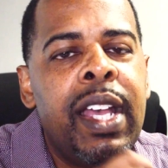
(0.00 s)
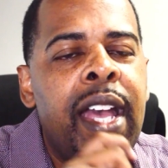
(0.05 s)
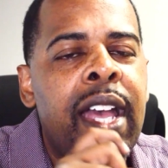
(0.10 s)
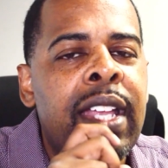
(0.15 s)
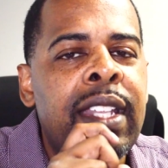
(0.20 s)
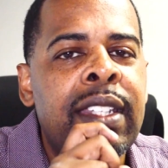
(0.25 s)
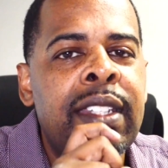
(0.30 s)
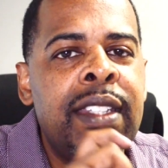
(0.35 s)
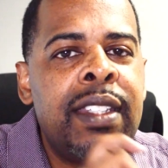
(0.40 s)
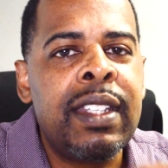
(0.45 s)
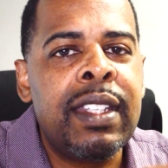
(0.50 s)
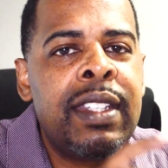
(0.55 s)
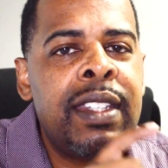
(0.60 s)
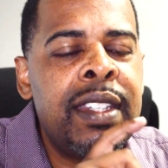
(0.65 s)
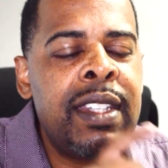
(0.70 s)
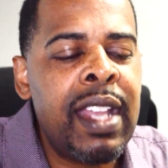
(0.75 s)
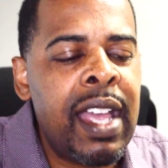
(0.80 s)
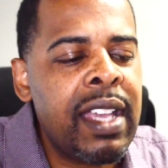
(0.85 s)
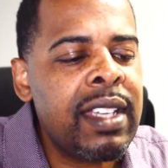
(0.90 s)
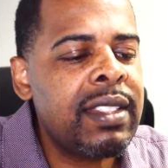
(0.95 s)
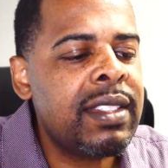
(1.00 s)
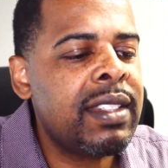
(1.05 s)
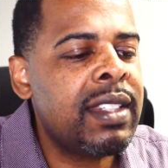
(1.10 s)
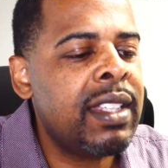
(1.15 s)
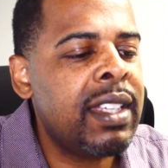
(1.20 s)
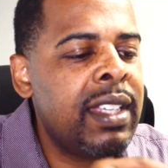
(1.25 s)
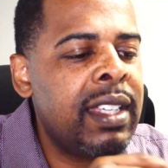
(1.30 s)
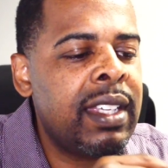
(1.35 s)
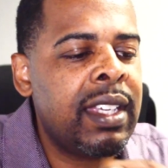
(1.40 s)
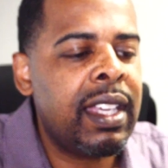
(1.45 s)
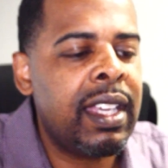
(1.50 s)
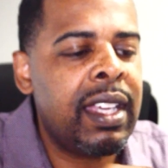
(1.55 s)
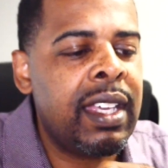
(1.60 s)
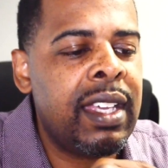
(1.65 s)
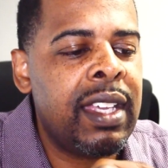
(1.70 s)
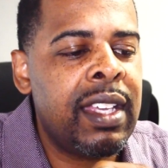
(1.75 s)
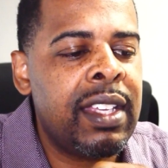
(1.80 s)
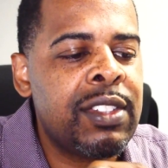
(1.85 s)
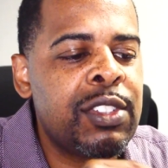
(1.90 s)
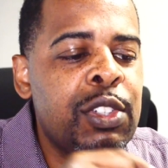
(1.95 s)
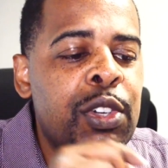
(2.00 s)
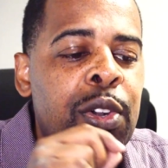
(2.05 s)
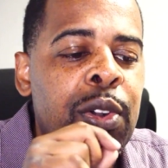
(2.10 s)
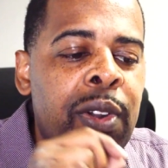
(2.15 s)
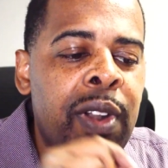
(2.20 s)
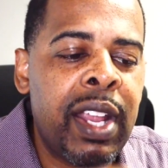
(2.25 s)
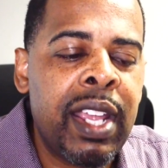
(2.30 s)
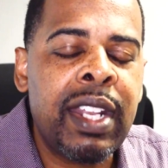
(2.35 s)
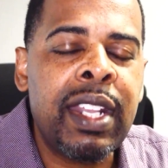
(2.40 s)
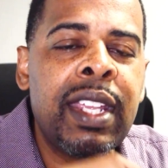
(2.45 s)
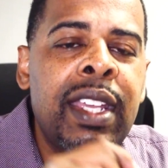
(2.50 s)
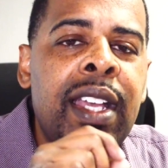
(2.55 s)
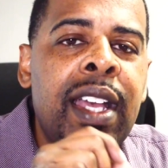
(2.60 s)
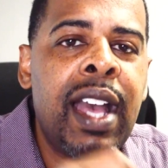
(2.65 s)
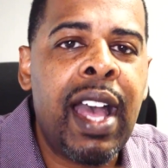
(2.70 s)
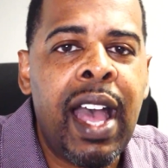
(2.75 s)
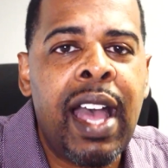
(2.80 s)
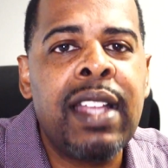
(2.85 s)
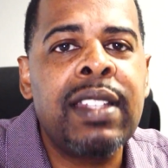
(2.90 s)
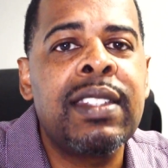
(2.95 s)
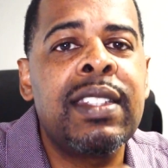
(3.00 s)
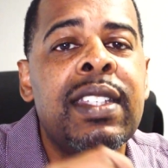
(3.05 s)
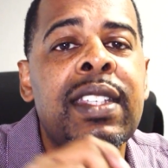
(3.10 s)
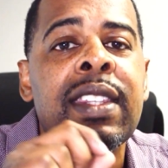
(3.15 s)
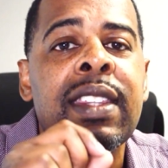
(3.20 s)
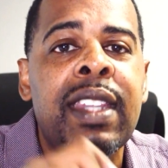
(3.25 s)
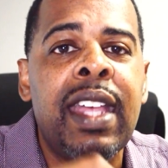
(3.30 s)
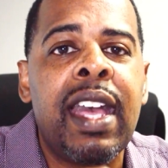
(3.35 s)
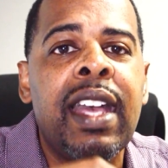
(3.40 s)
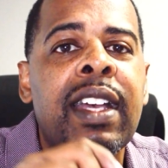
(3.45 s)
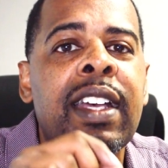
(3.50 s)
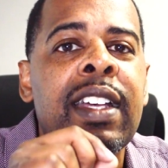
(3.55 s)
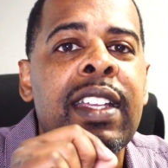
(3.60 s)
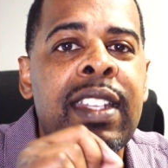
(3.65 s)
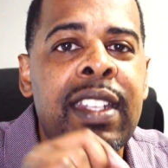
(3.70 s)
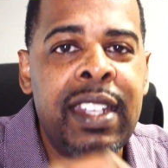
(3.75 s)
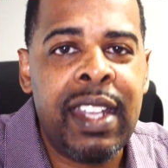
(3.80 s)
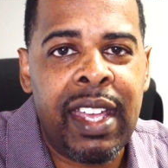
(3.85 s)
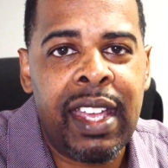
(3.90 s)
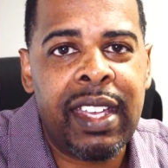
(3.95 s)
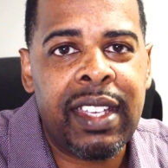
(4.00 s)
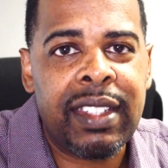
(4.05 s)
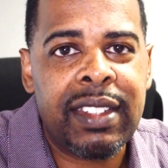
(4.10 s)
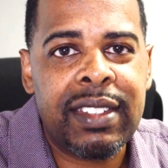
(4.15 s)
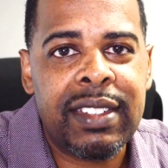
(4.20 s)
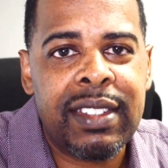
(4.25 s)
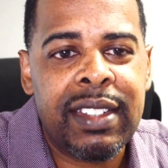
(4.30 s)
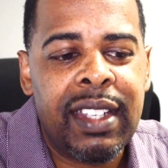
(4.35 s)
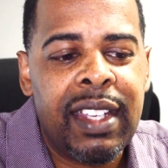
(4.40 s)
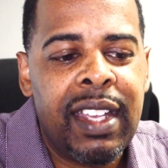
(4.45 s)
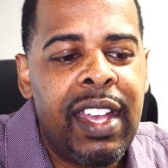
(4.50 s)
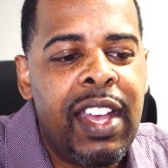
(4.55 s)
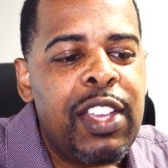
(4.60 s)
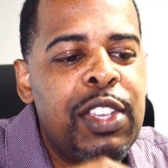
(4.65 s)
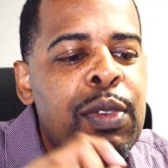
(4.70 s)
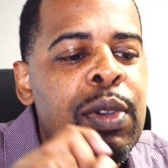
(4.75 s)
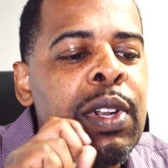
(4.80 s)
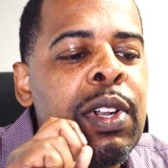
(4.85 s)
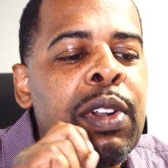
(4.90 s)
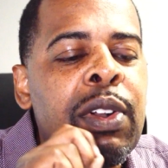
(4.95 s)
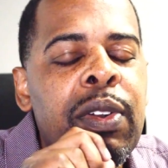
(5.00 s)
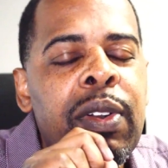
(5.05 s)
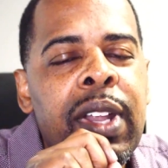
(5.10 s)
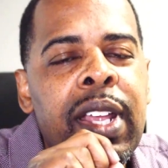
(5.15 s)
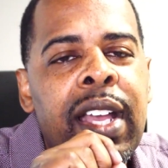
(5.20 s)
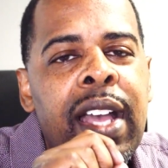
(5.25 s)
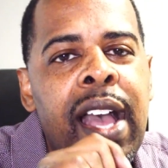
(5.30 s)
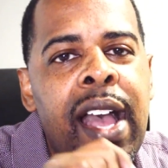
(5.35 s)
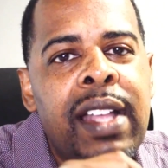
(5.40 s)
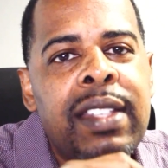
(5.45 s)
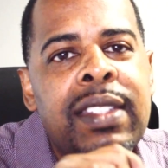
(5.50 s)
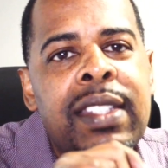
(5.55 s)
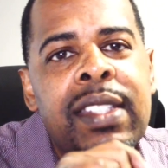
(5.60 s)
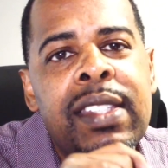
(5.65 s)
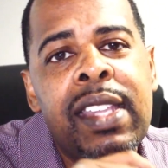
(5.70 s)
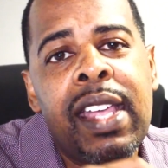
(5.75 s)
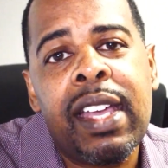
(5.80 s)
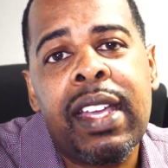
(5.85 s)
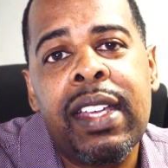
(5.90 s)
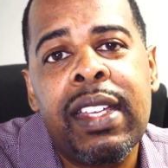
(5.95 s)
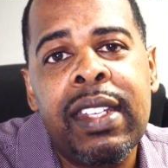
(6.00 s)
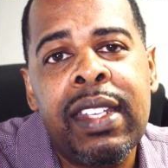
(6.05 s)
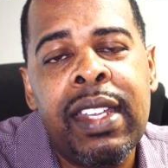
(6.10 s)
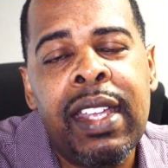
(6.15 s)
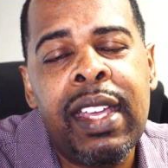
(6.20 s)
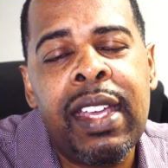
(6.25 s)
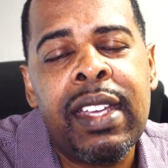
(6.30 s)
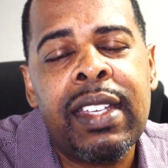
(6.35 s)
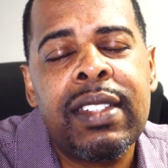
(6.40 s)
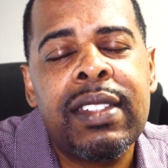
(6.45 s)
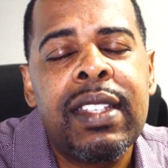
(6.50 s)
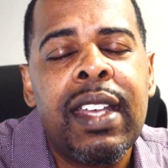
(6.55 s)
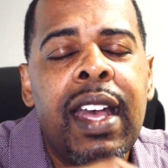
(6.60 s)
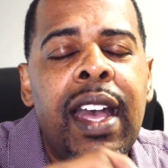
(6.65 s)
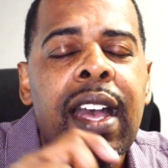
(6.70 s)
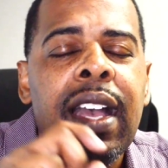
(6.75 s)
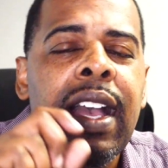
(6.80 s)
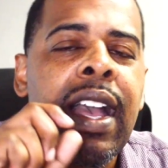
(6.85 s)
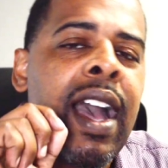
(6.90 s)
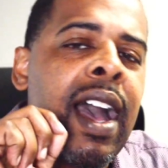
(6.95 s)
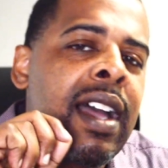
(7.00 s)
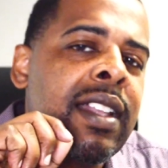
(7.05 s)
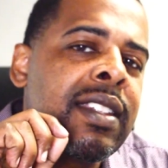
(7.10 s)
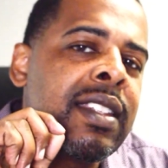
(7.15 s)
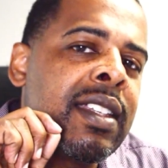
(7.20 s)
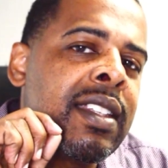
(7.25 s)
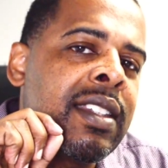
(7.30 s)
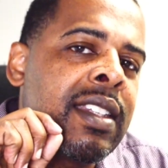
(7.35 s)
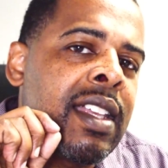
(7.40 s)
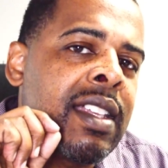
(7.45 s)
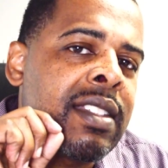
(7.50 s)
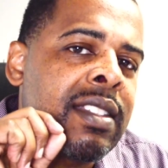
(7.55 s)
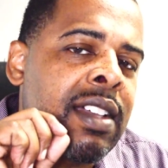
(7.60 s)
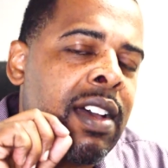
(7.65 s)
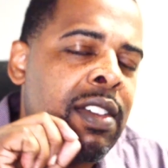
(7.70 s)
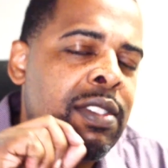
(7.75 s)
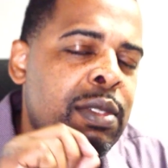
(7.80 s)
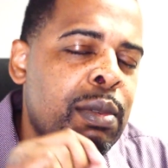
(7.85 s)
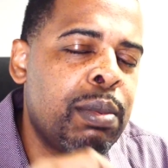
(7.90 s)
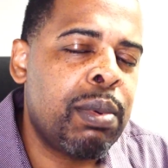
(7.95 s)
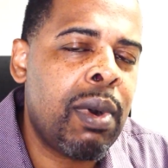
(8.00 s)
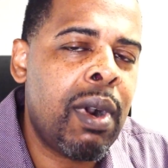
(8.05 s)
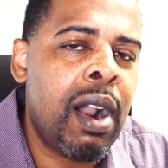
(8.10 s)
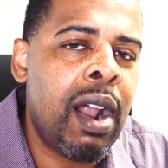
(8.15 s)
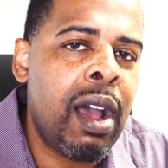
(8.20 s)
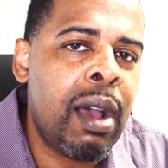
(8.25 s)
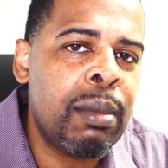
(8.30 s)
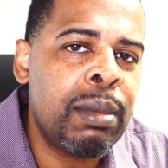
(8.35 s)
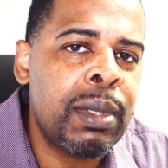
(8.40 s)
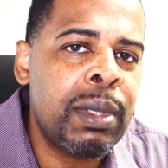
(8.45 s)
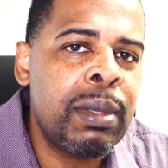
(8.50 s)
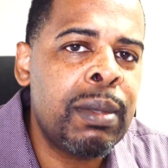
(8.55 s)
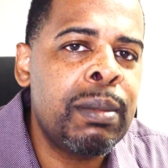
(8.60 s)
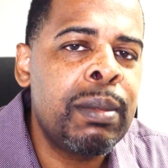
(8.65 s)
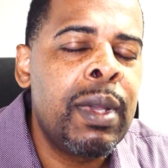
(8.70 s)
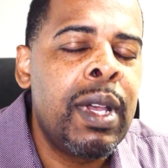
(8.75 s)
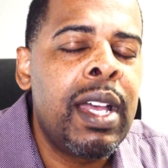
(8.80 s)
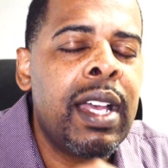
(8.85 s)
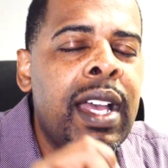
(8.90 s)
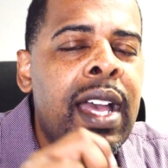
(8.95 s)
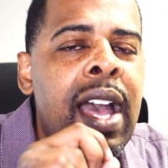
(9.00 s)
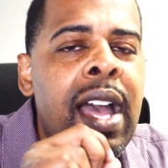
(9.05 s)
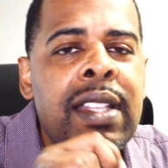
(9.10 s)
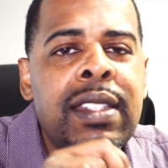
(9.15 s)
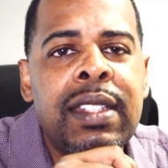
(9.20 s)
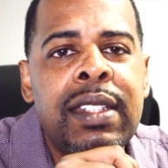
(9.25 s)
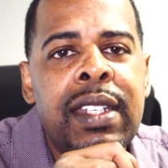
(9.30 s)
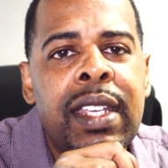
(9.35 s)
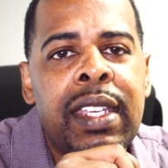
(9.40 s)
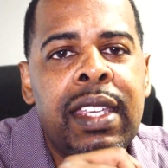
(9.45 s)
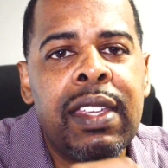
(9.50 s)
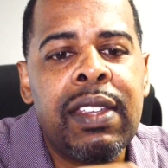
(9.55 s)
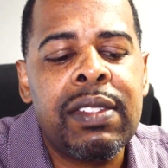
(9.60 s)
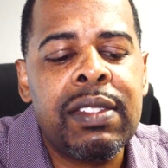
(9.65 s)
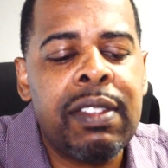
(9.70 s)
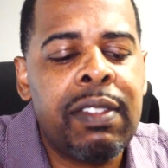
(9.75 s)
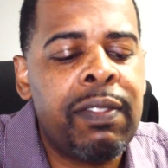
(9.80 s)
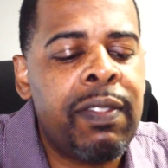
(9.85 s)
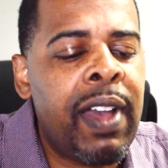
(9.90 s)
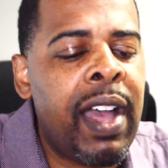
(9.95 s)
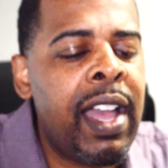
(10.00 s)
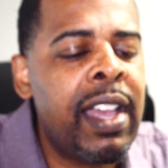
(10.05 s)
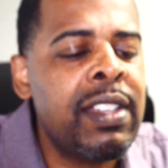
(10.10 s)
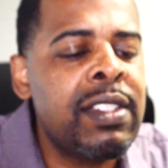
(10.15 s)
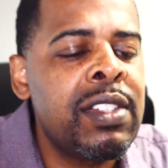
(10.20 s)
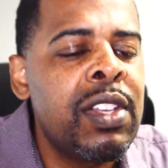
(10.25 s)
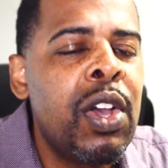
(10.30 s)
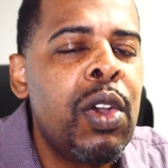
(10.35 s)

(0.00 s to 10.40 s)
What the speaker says: And the next thing is creating content that connects. You want to create content that connects, content that solves a problem, content that gives advice.